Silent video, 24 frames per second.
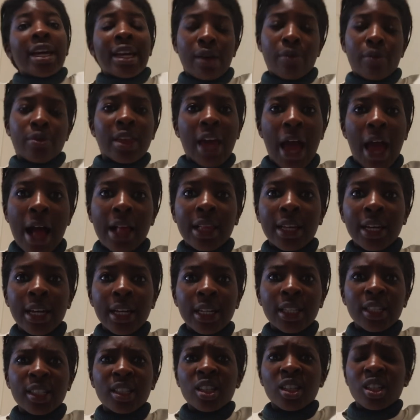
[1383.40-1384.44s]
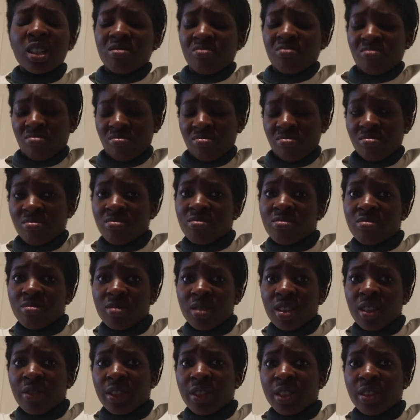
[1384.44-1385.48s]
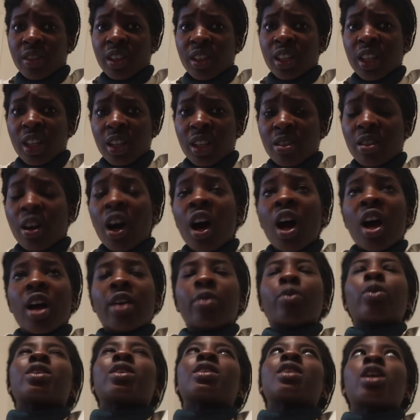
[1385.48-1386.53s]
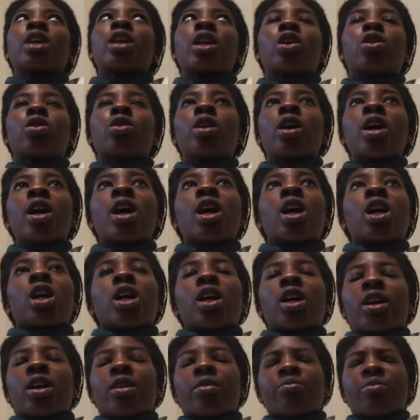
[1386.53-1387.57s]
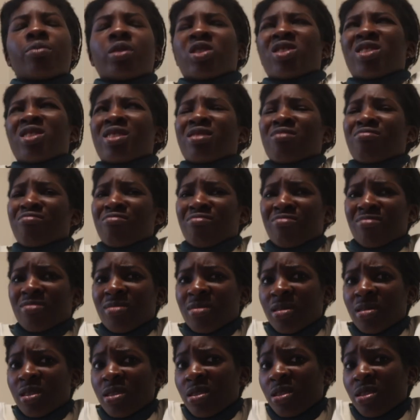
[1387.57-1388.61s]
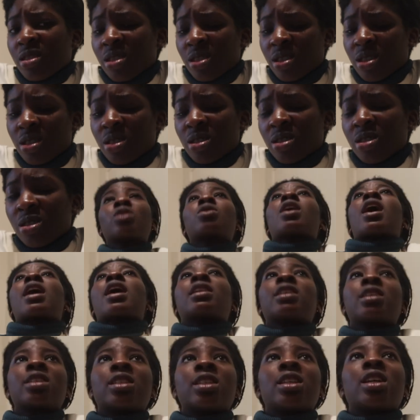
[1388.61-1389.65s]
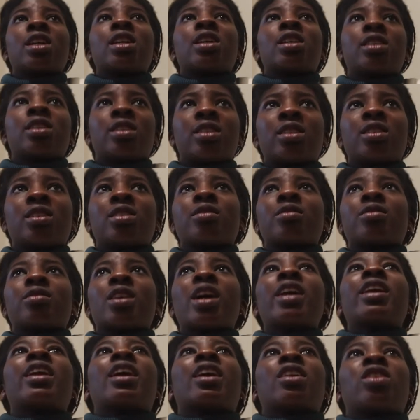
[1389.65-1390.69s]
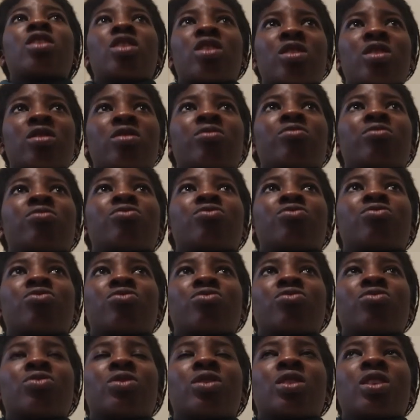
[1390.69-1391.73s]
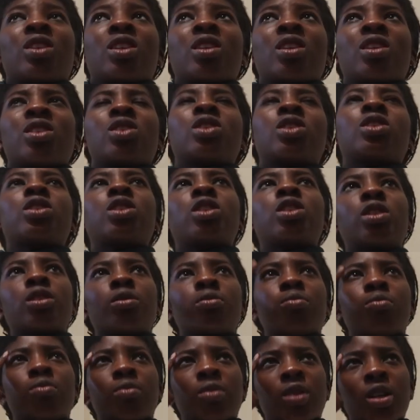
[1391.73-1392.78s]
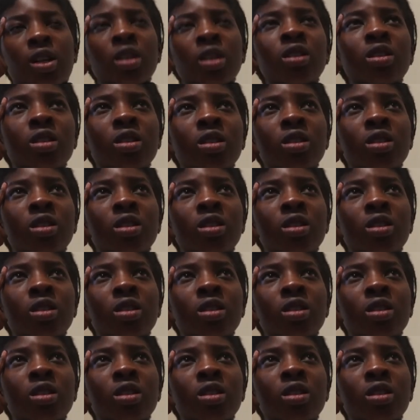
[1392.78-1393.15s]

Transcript: get with Alex first of all, ew. Well, it's not ew, um, but just Alex is an icon. She's smart.